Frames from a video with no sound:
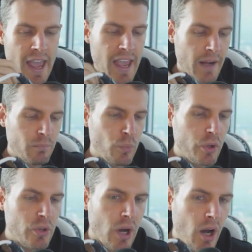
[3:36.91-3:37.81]
And
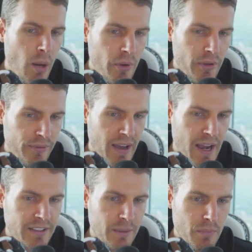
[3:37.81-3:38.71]
when you combo the
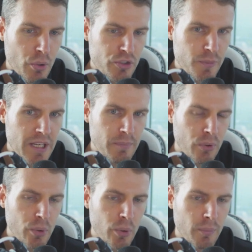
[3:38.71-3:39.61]
fact that most
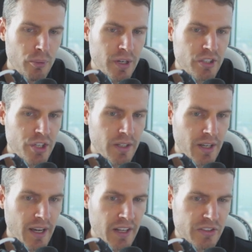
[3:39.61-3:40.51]
people who are preaching
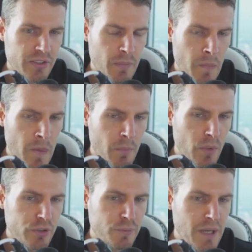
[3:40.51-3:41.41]
diets,
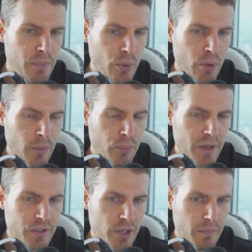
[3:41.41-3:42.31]
most people who are
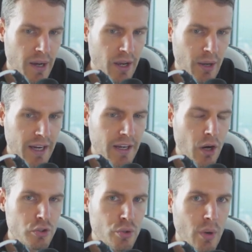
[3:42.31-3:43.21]
preaching
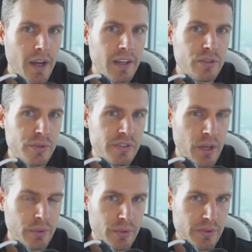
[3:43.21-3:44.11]
biohacking are trying to
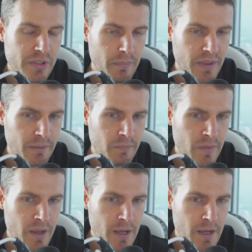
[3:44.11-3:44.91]
sell you something